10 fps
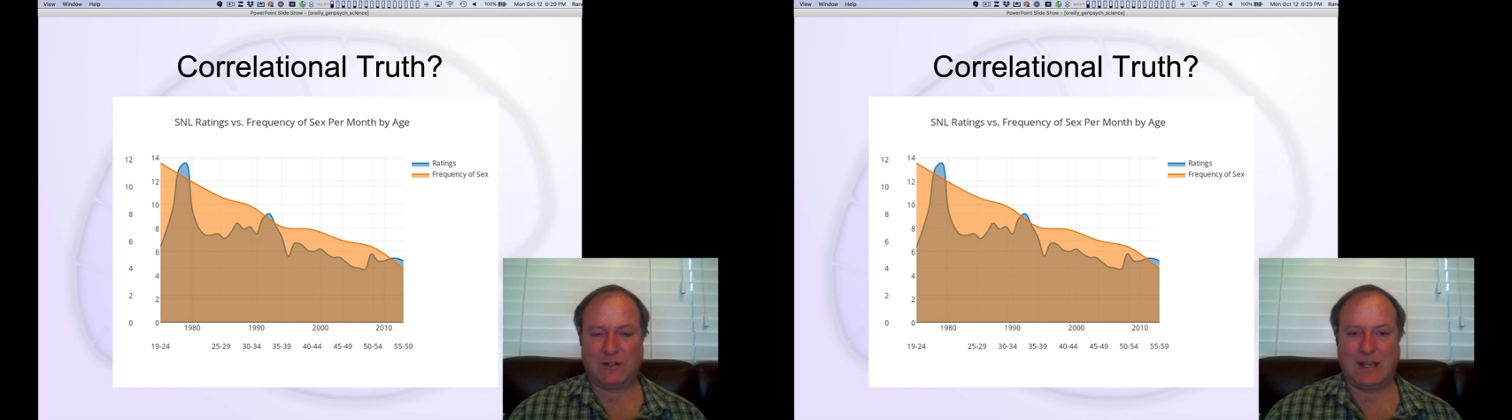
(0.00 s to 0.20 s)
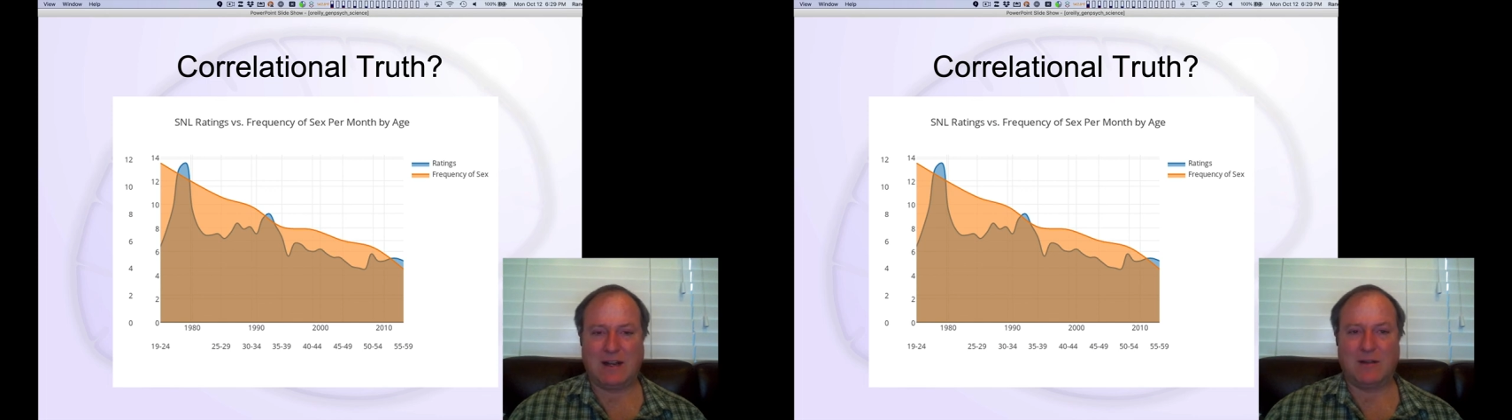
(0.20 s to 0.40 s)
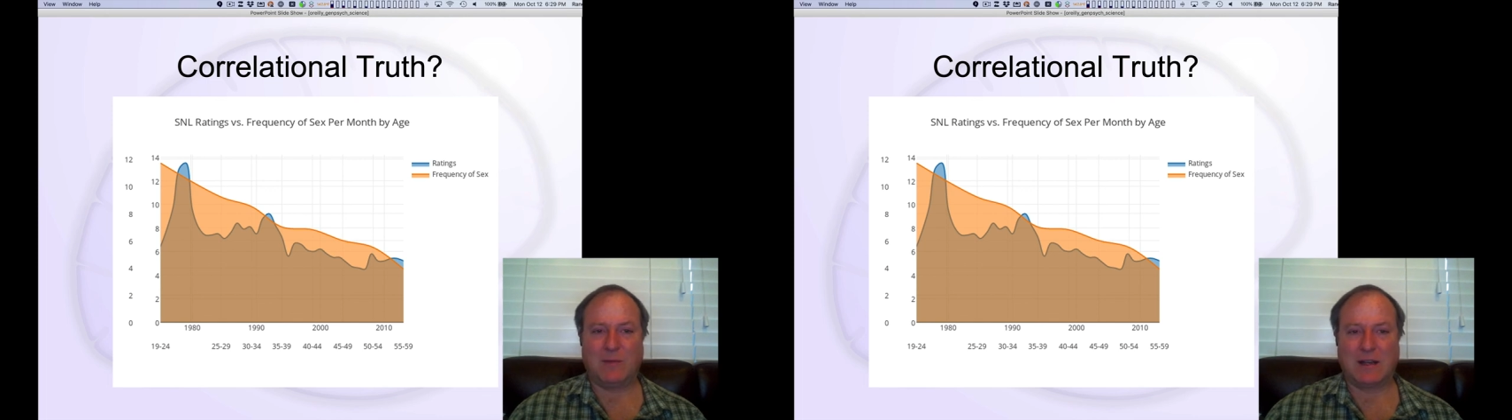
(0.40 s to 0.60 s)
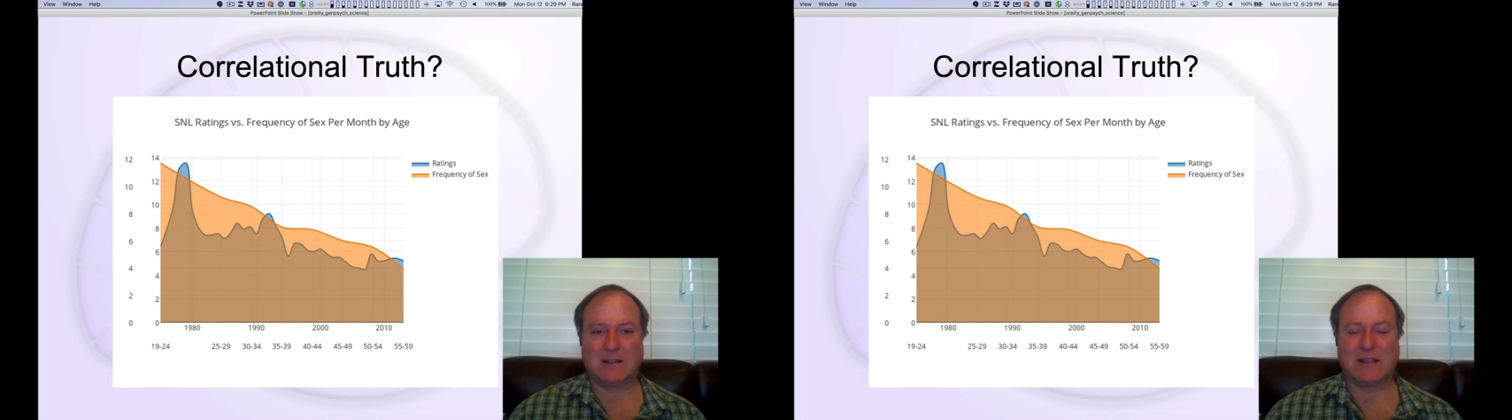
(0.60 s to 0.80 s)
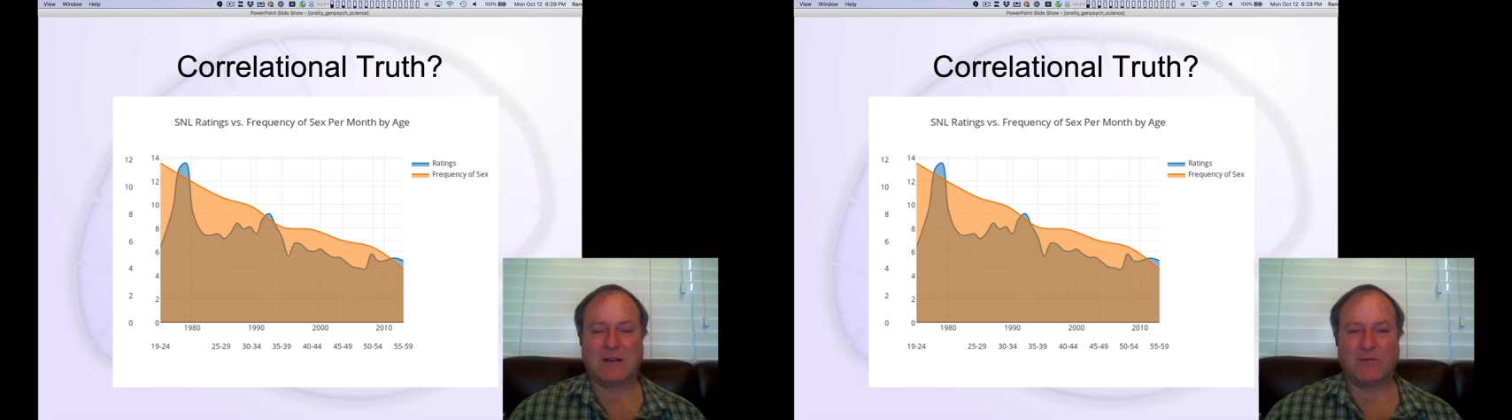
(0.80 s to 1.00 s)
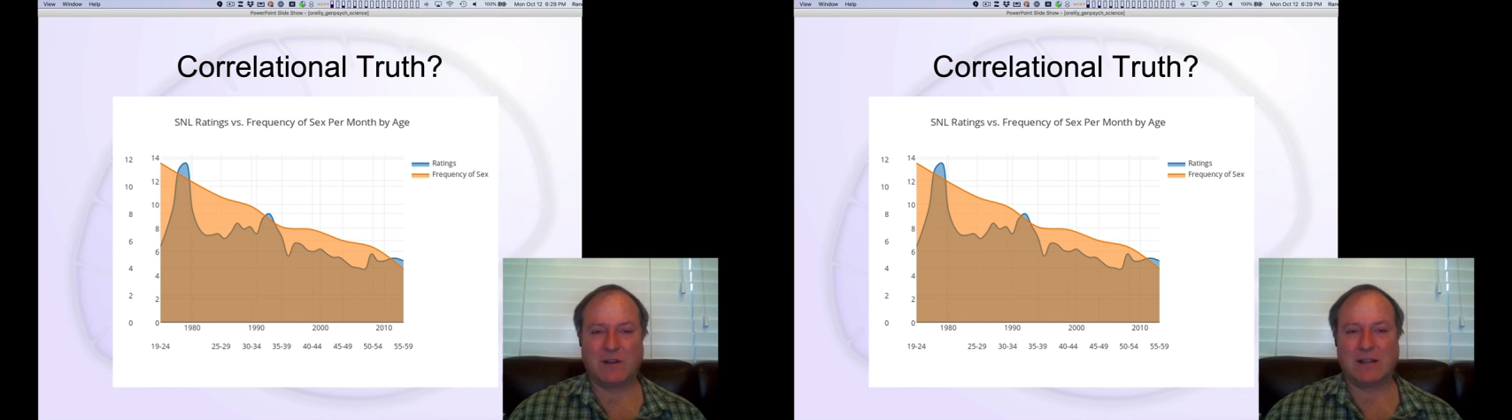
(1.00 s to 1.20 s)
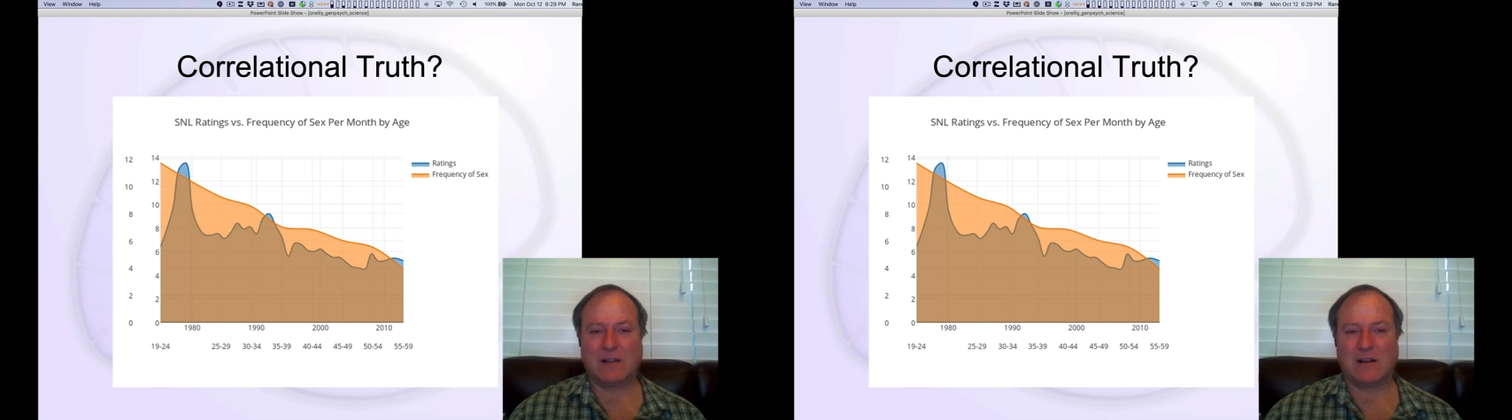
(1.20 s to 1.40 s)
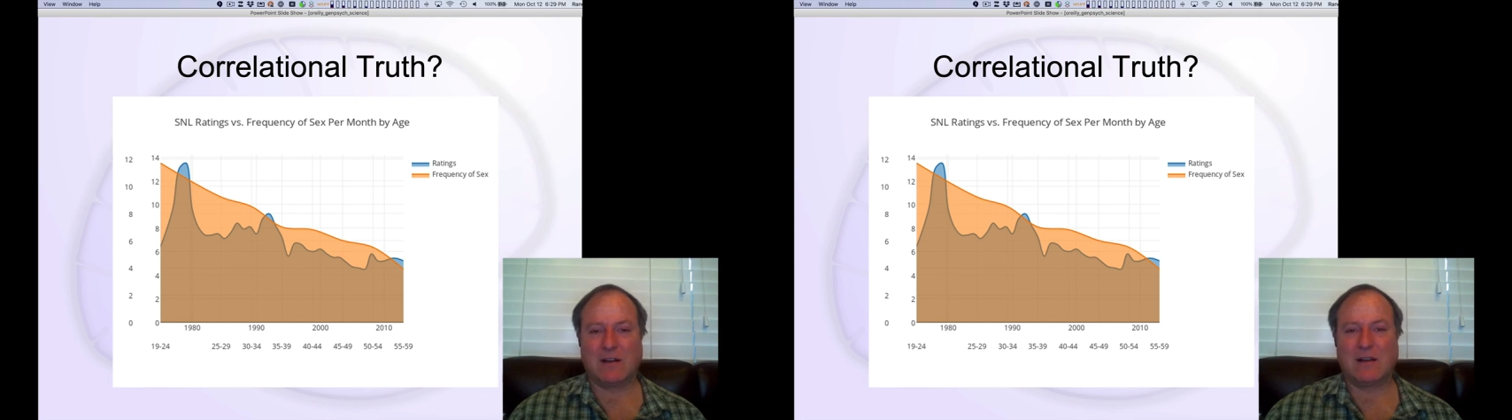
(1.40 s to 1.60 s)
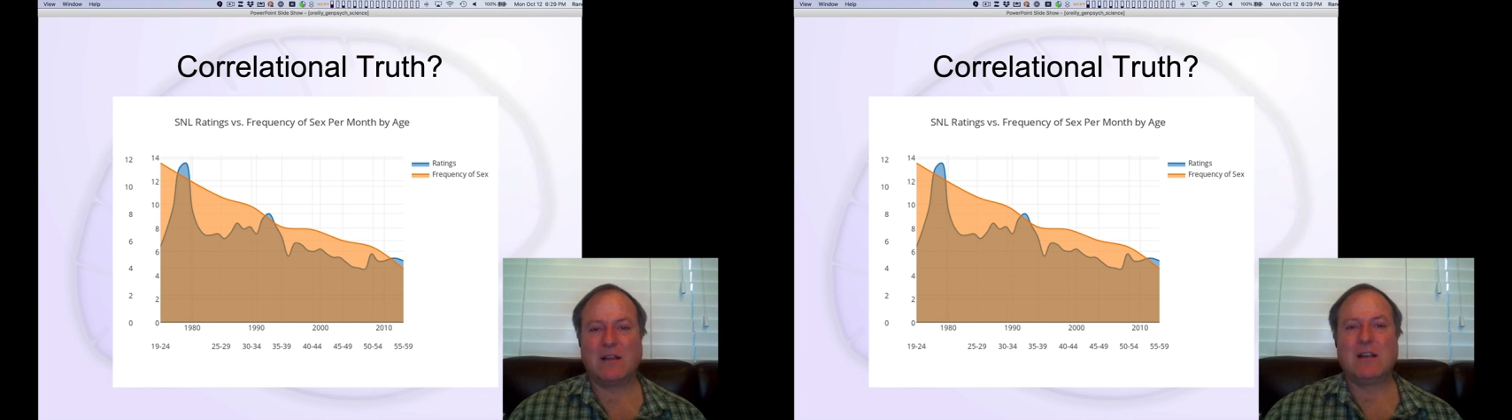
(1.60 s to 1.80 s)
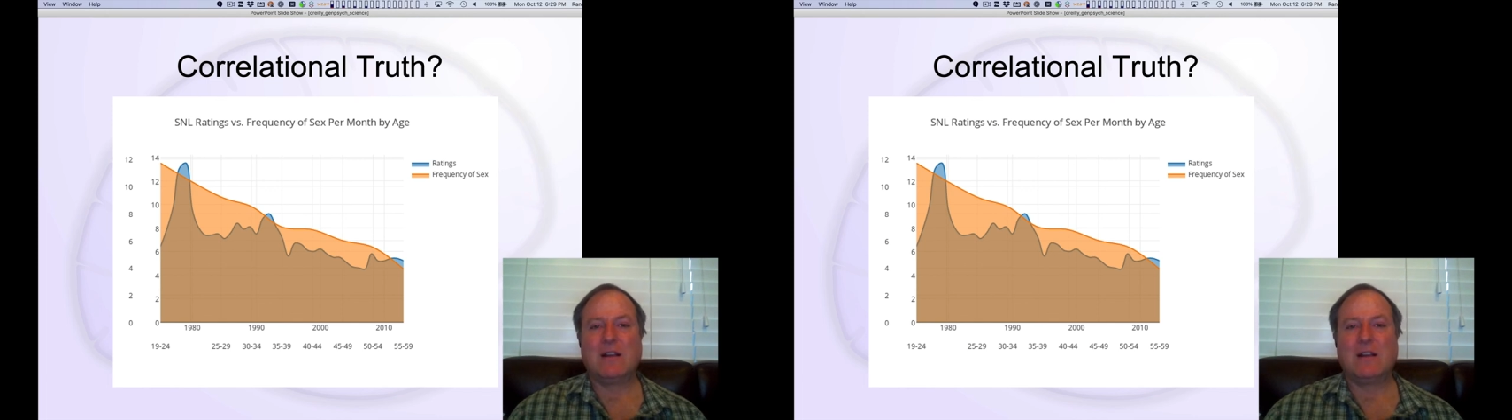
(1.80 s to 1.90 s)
data because they really are